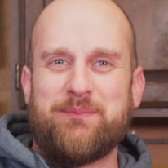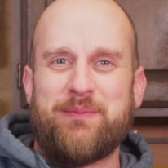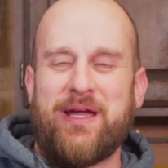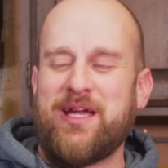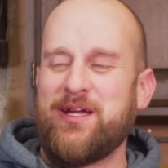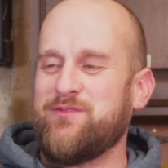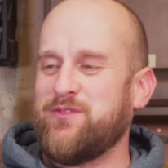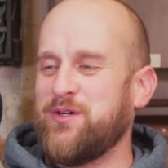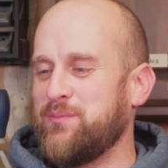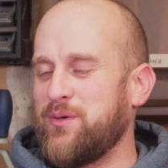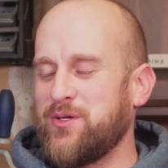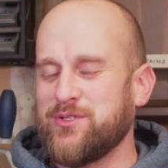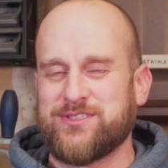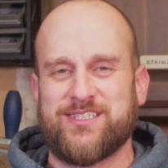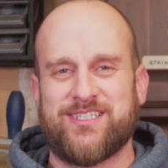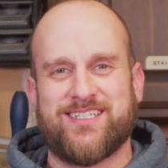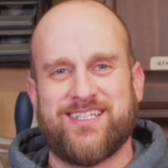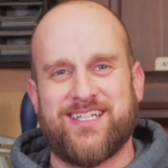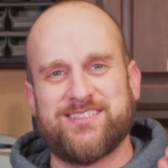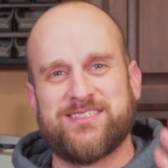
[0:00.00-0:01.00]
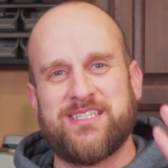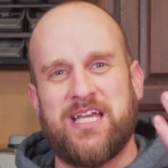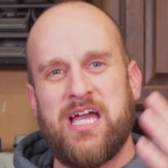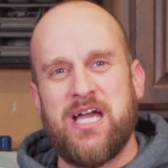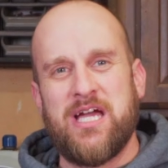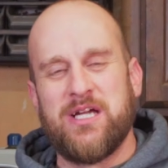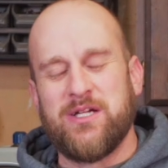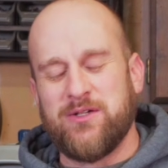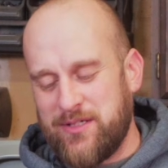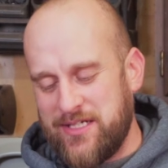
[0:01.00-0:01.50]
paver mostly because
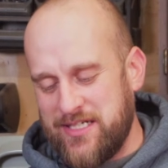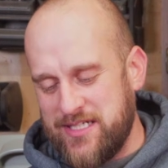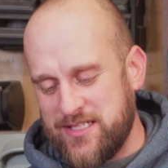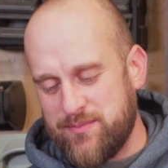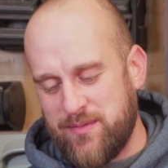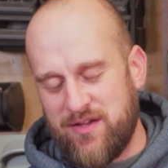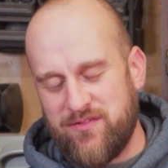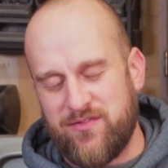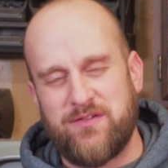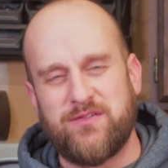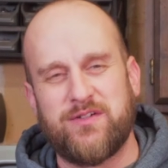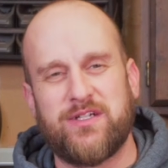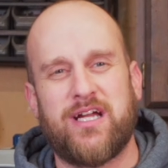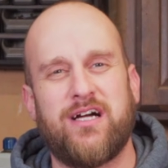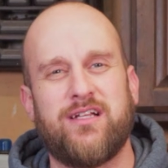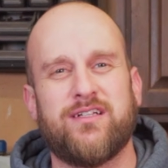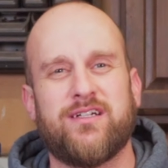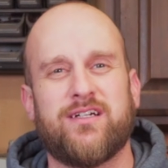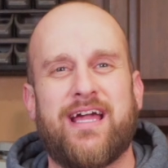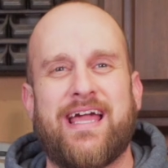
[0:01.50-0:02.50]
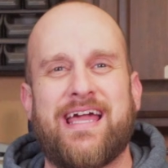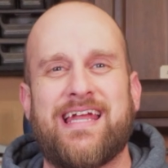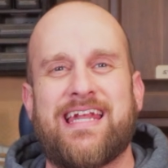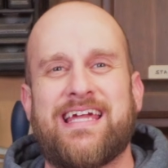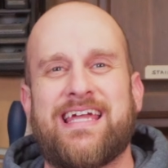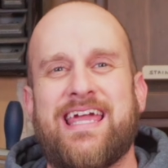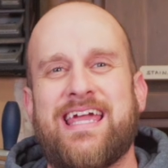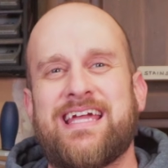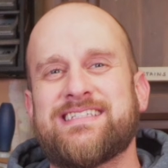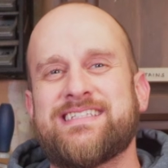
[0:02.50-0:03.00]
green is my favorite color, and I
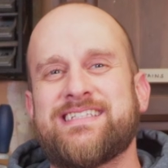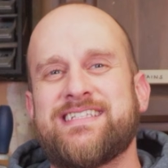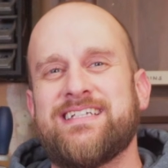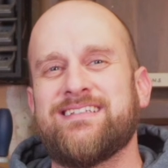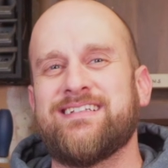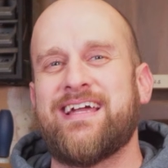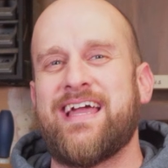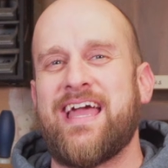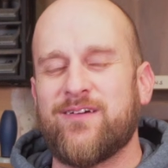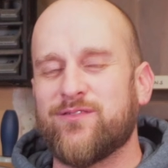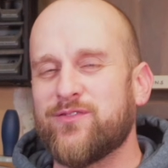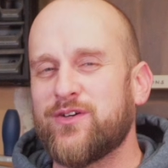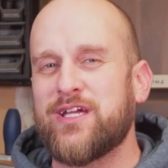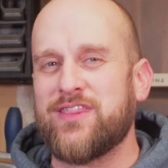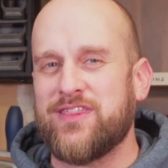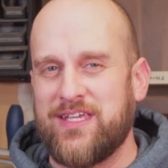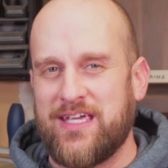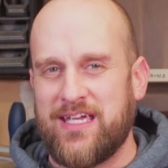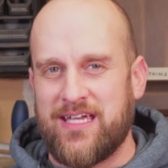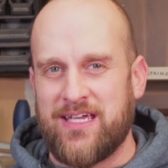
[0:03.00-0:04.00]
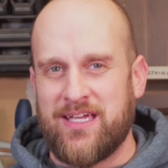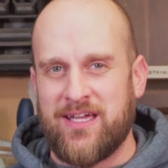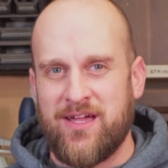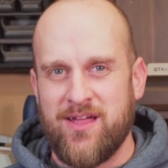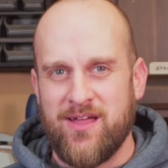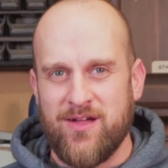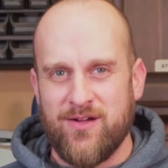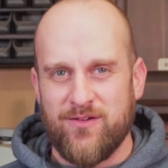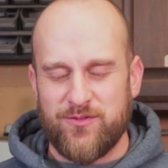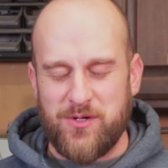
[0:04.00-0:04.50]
can't steal everything
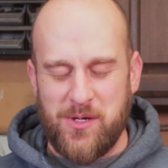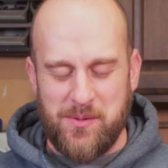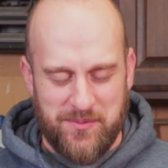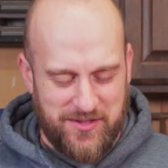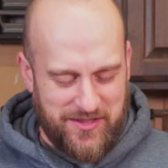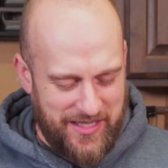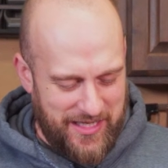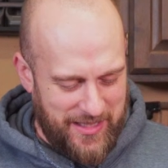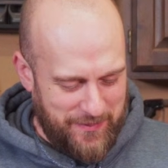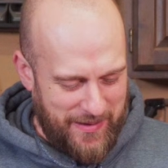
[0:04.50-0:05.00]
from Clay